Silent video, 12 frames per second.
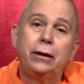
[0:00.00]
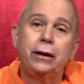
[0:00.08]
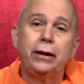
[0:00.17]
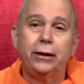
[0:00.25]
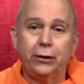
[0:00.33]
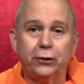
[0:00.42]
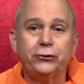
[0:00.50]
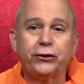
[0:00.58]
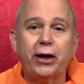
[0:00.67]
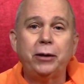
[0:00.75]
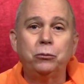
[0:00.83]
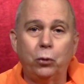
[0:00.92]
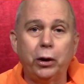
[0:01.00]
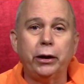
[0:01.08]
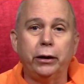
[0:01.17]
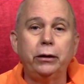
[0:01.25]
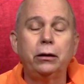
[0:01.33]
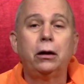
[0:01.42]
In the same
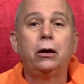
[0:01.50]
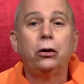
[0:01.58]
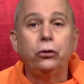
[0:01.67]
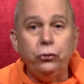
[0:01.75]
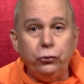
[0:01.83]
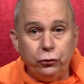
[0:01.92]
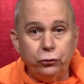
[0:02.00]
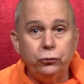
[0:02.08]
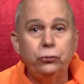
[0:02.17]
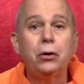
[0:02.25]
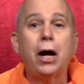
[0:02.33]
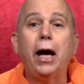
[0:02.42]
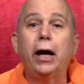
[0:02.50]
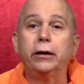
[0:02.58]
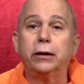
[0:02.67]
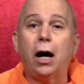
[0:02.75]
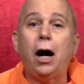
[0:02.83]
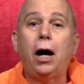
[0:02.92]
way, you and
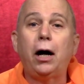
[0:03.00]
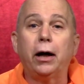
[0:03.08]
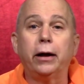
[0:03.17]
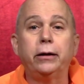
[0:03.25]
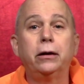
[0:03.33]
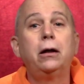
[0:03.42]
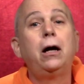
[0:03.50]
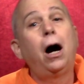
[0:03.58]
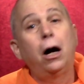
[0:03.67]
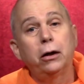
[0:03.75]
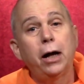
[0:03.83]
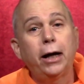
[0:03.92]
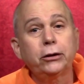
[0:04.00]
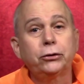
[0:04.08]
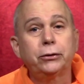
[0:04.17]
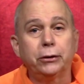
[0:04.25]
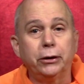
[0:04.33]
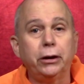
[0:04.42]
I are
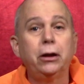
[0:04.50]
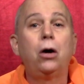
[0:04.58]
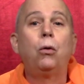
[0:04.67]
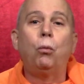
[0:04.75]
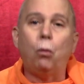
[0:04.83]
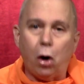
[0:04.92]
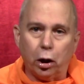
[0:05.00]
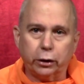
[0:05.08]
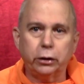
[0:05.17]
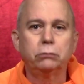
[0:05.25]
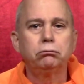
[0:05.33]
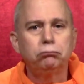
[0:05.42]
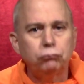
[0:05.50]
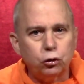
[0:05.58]
actually walking,